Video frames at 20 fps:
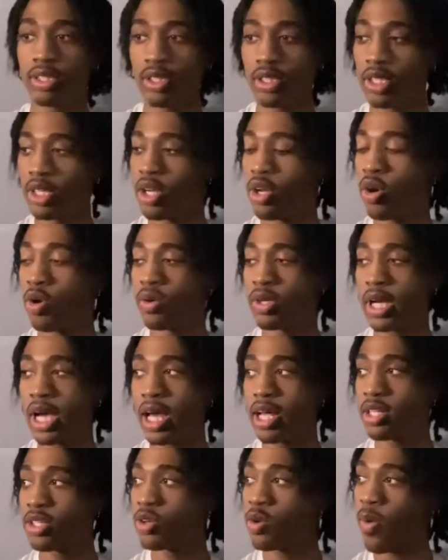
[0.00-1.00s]
you know,
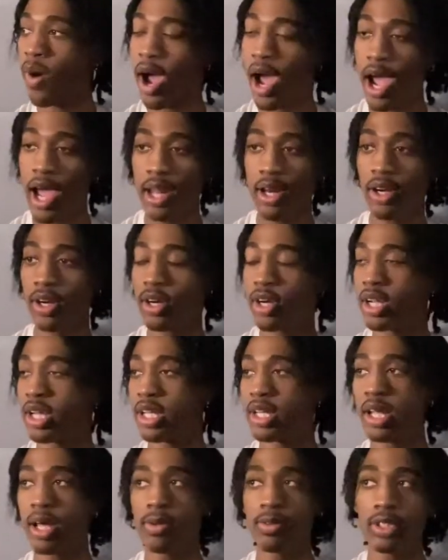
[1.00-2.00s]
got quieter
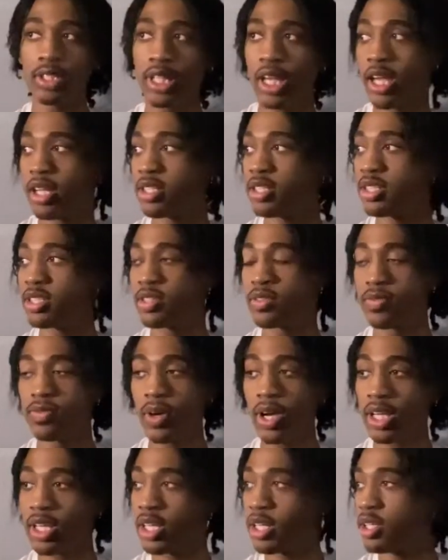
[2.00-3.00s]
and I was like, just
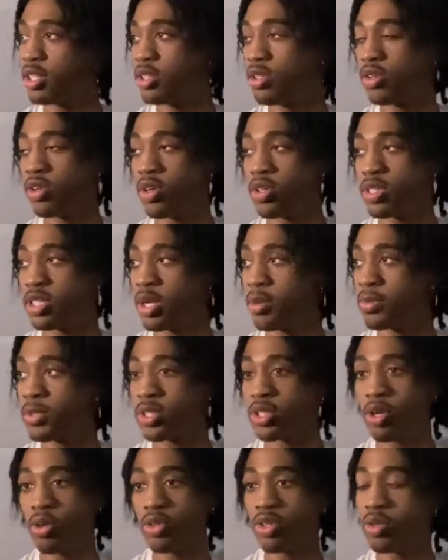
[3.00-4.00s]
fuck it. You know what I'm saying? I'm
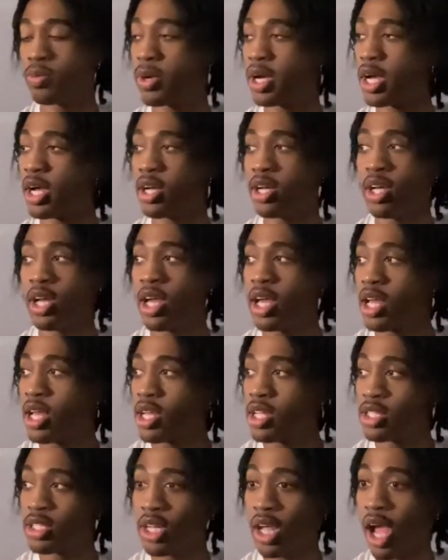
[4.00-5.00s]
just going to do my
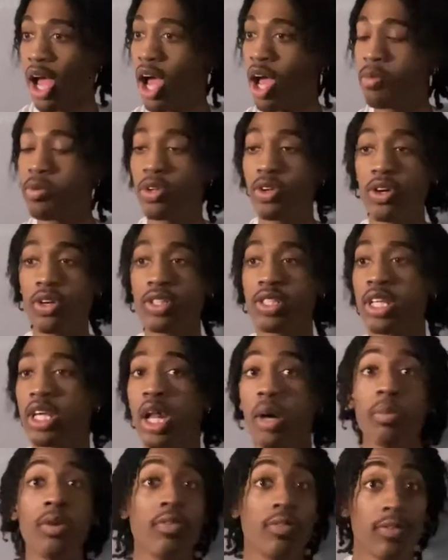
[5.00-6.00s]
job, you know what I'm saying?
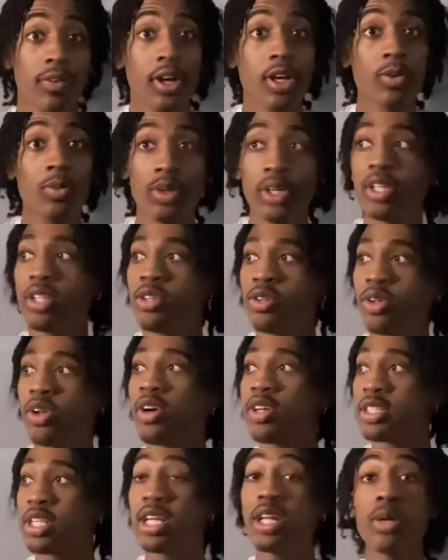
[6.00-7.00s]
I'ma fuck with, you know what
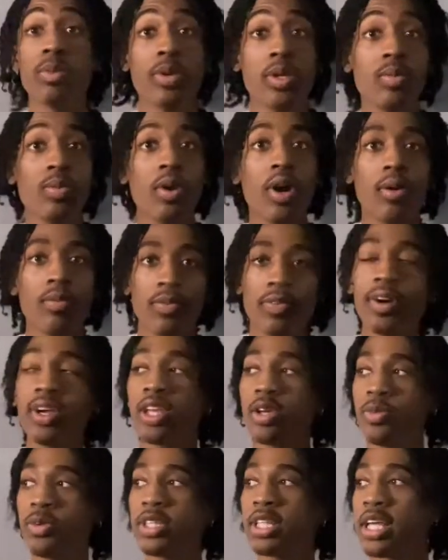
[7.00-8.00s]
I'm saying, the people I'm
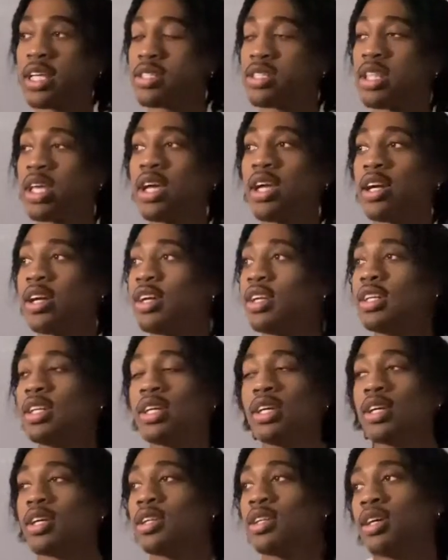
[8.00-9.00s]
fucking with that's there, and
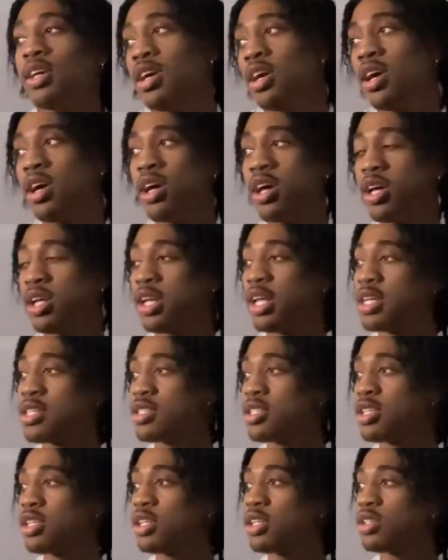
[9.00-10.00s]
then
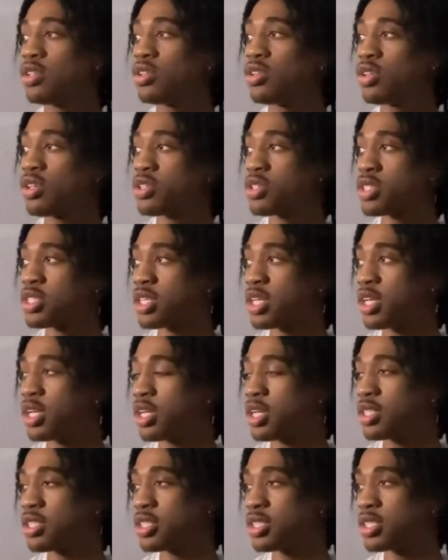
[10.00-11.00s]
that's it, you know what I'm saying?
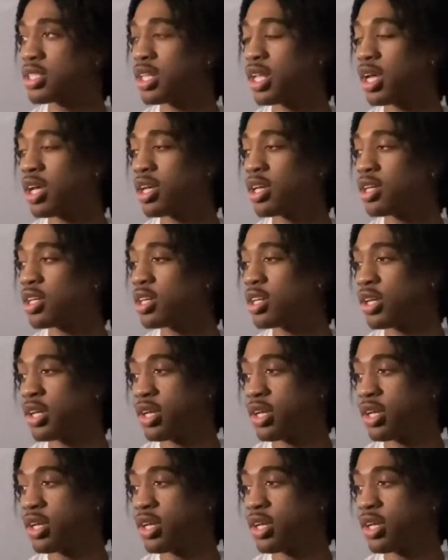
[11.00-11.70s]
Cause it's like,